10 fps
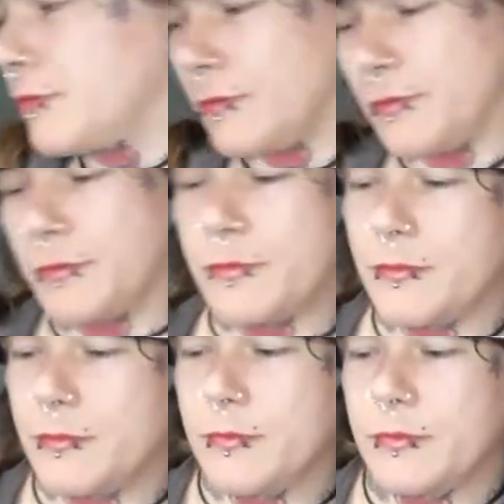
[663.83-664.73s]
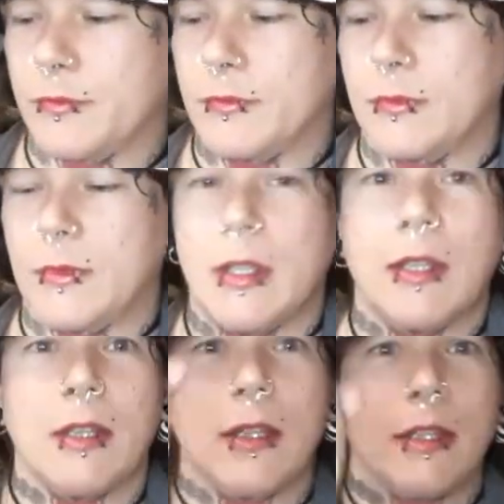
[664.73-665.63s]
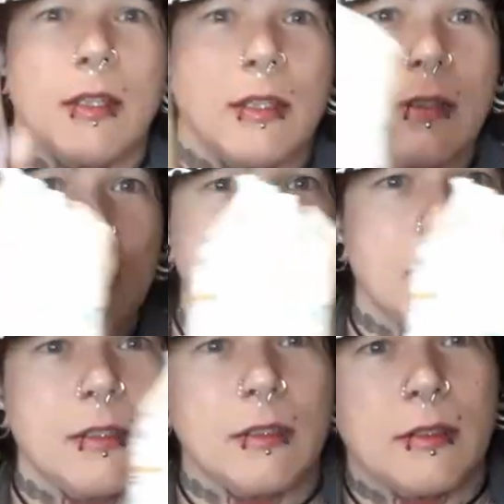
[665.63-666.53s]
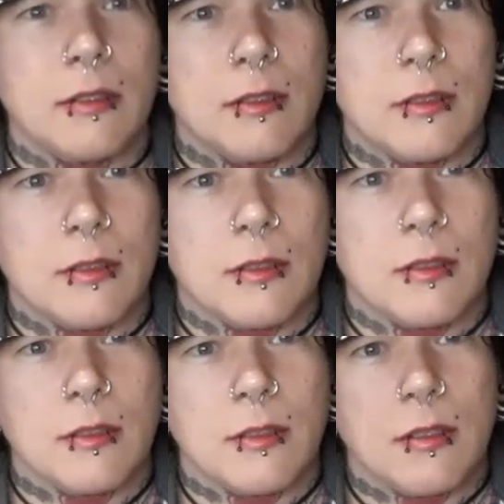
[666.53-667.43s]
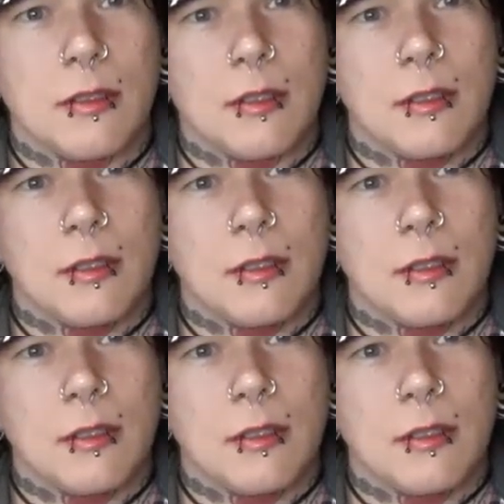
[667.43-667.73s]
Nothing is said.